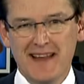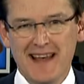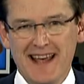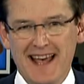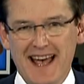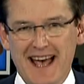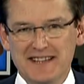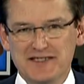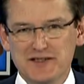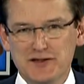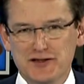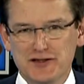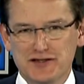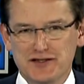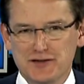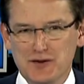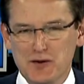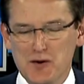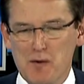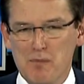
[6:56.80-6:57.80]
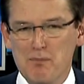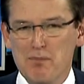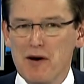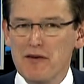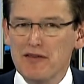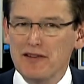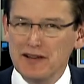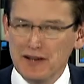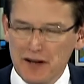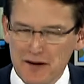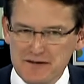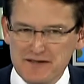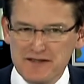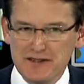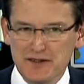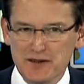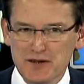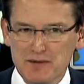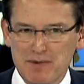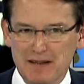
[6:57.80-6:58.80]
As you just saw, both Close the
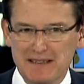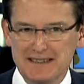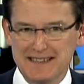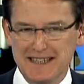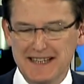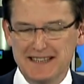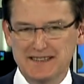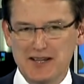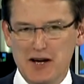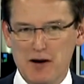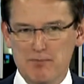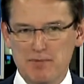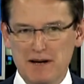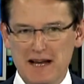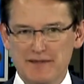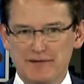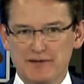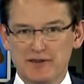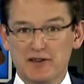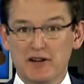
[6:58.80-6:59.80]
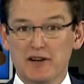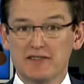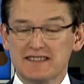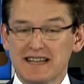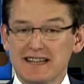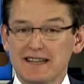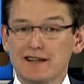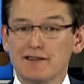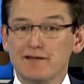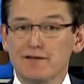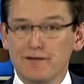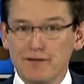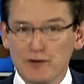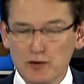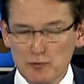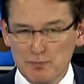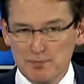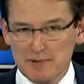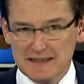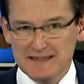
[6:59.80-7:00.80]
Loop and CSR Bradford are taking full
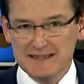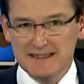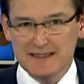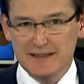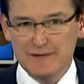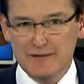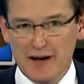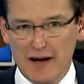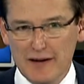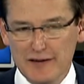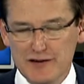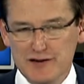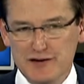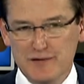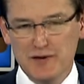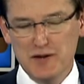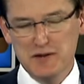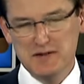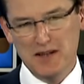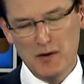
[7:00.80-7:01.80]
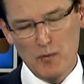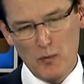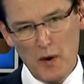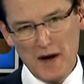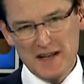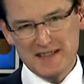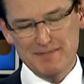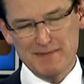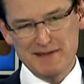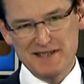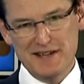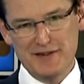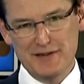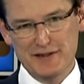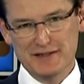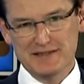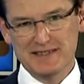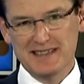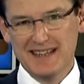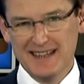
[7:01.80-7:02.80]
business advantage of using waste
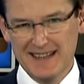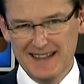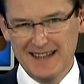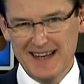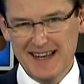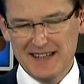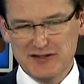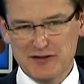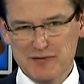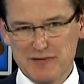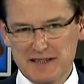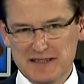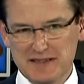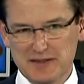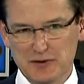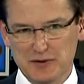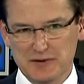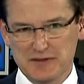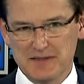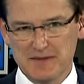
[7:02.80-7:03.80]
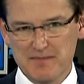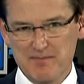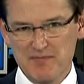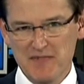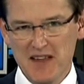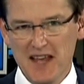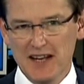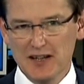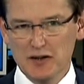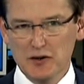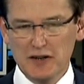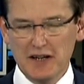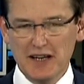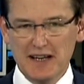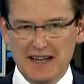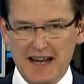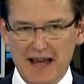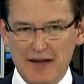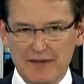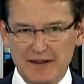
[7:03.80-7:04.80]
materials as a resource. In looking at how they